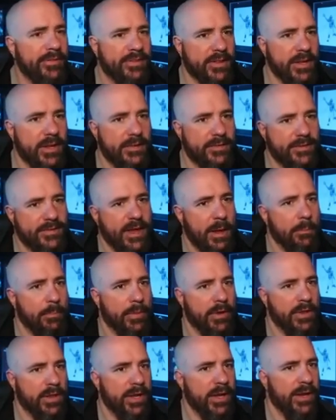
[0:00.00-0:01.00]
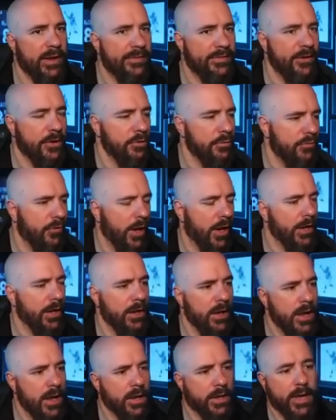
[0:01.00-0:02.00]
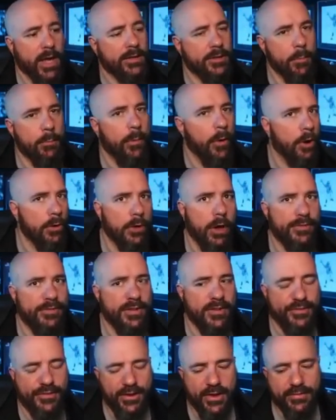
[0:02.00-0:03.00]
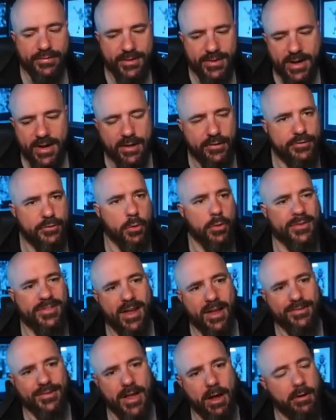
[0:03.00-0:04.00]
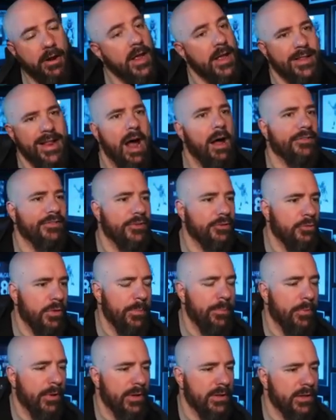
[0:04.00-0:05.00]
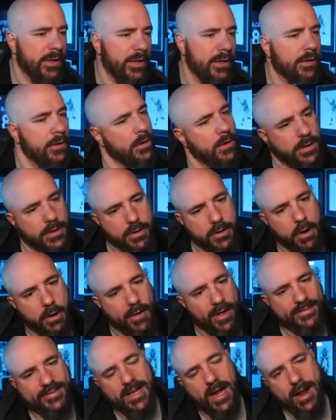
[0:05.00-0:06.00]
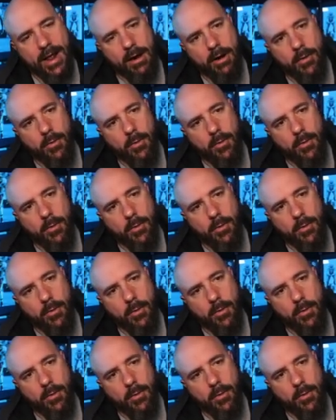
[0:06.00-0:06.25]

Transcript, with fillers: lead is a 10-point lead until you kick the ball off to the Chiefs and then they score a touchdown. Now it's a 3-point lead. You know, that's kind of how